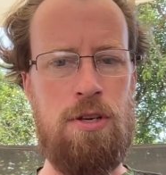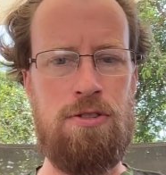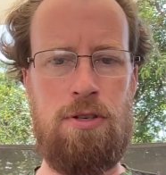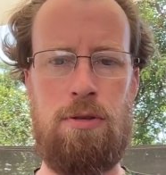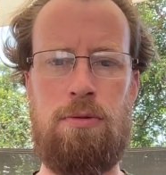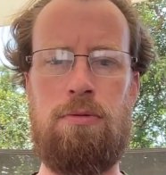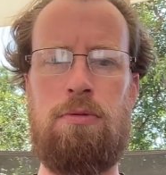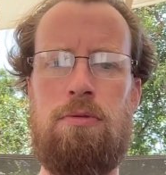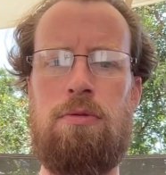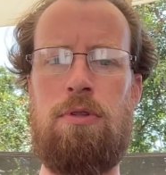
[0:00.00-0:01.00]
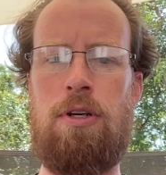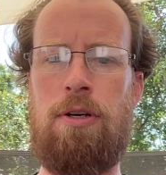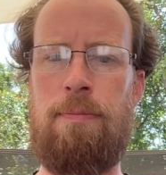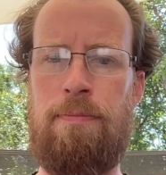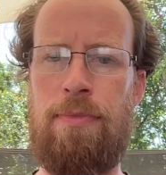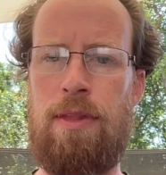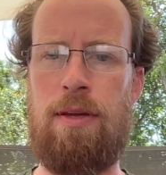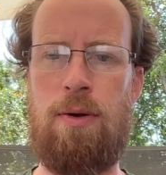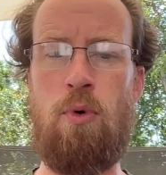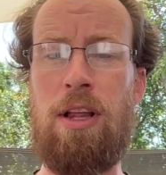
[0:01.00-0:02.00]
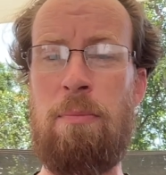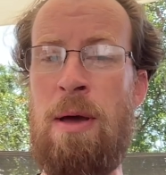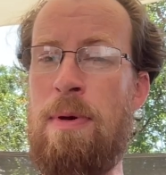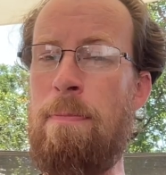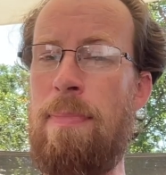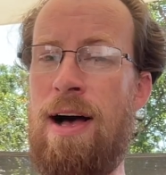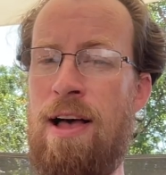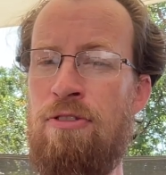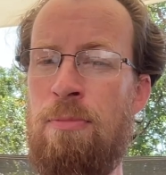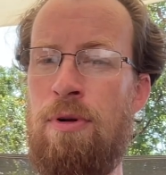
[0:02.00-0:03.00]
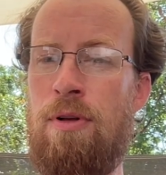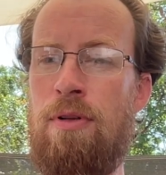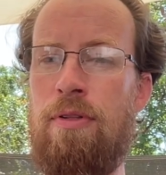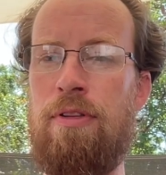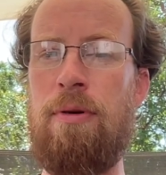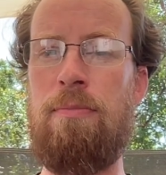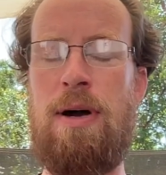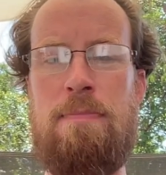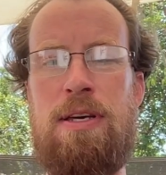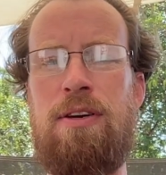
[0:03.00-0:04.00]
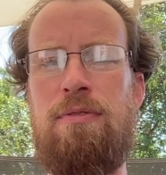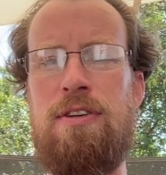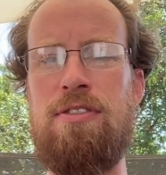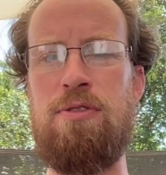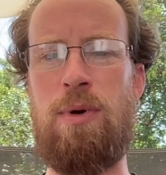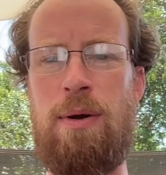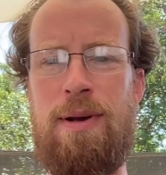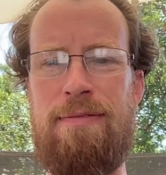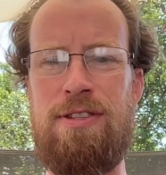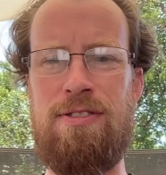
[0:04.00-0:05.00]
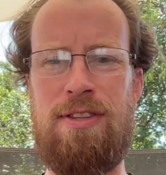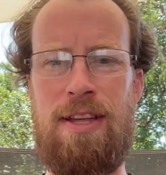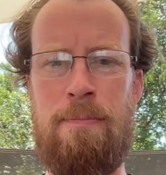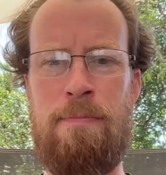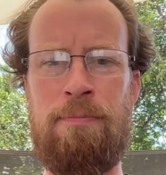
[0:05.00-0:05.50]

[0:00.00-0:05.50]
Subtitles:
So while it might be possible, there might be good reasons why we haven't seen them.